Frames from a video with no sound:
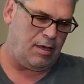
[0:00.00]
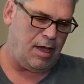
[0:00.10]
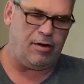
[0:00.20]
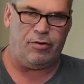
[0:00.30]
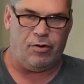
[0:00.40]

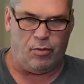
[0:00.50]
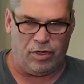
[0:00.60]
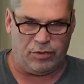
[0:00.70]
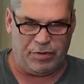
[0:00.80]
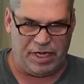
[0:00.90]
don't know,
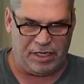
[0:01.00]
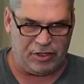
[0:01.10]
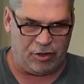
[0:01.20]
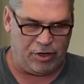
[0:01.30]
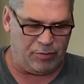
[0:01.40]
once we get
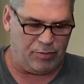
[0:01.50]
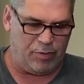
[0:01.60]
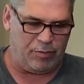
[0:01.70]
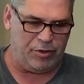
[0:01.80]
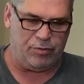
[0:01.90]
started with
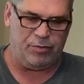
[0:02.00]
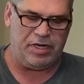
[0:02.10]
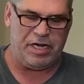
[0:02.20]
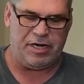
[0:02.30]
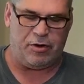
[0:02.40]
what we're doing, we
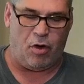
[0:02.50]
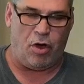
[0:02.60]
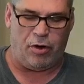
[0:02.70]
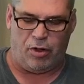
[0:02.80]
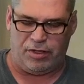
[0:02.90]
need it
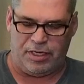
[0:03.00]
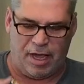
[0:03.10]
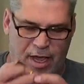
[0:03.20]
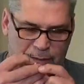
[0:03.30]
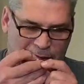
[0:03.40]
on all the
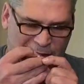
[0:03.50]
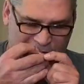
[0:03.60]
time.